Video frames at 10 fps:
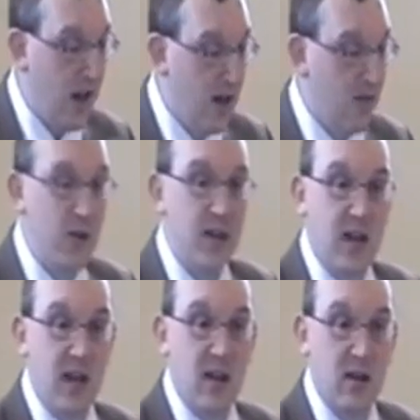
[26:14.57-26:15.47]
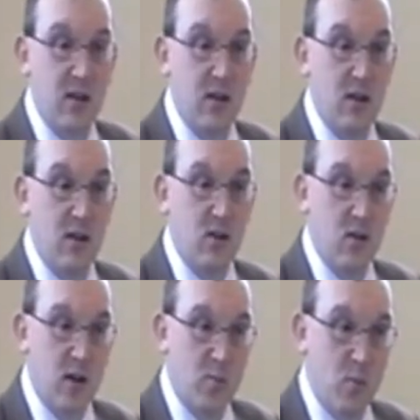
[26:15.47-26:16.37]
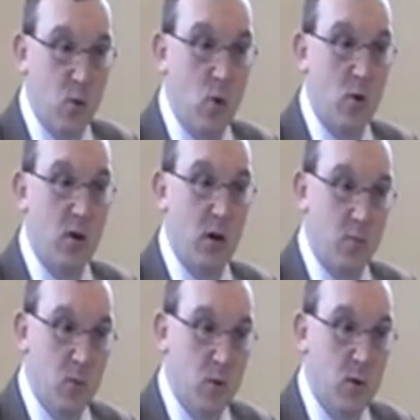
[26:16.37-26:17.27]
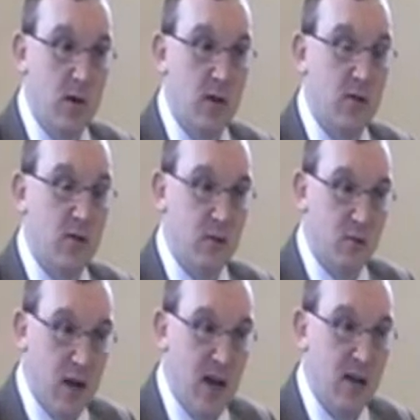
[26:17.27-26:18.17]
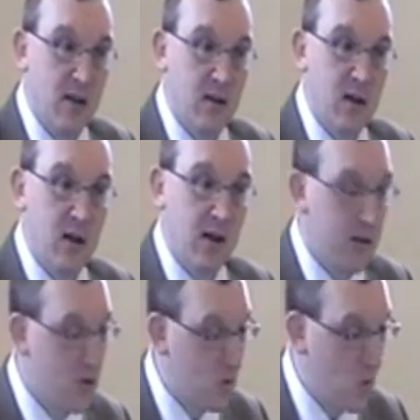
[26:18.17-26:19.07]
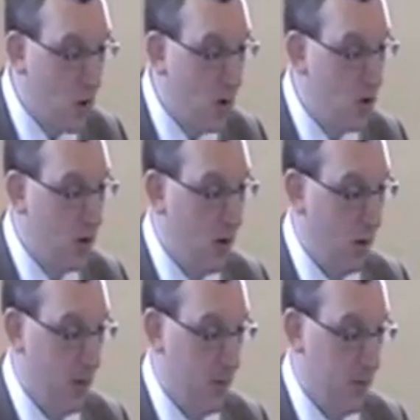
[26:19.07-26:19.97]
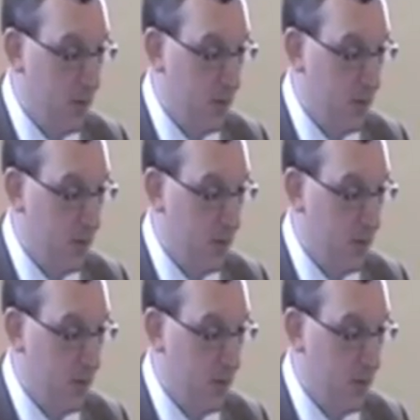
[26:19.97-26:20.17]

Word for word: Every day, you get more and more into the red, and it swallows you up.